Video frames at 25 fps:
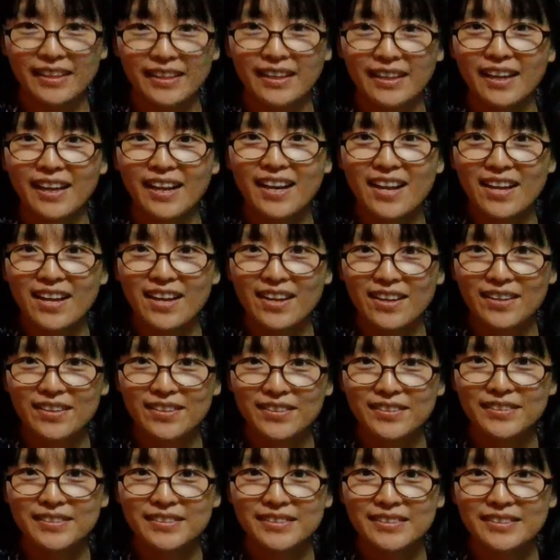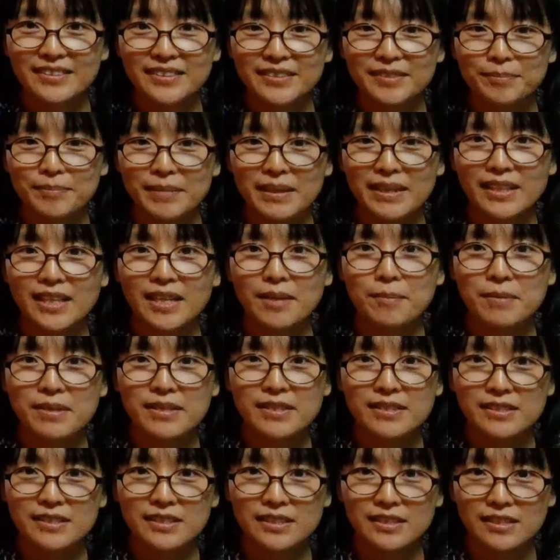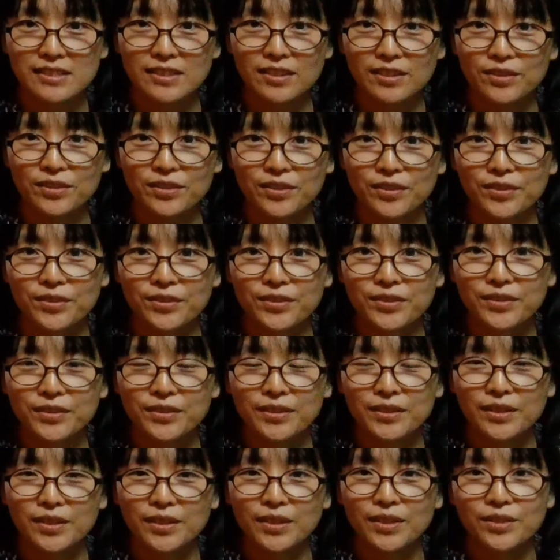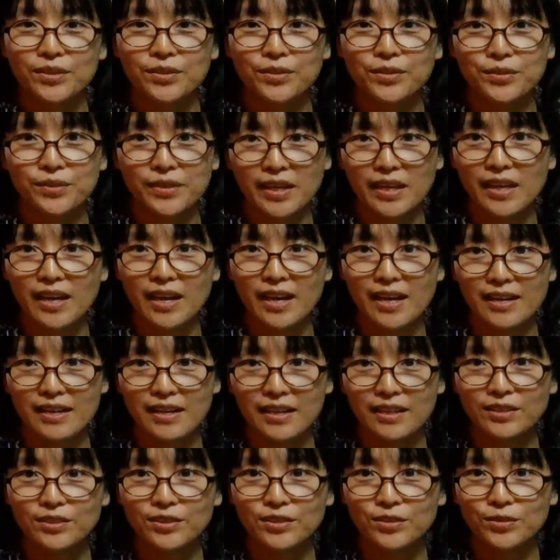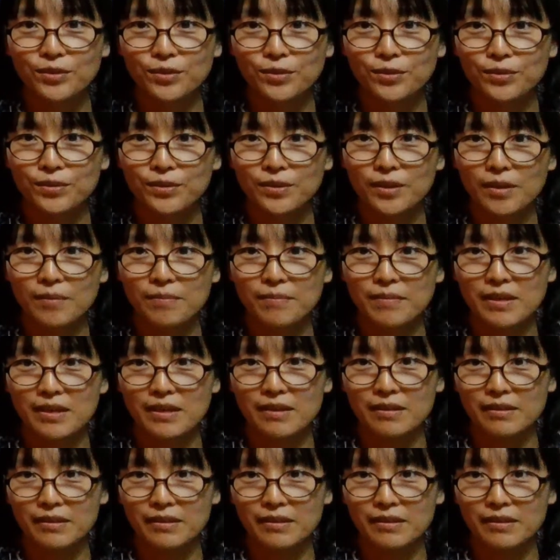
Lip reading: Hello, my name is Jinyoung. Today I'd like to talk about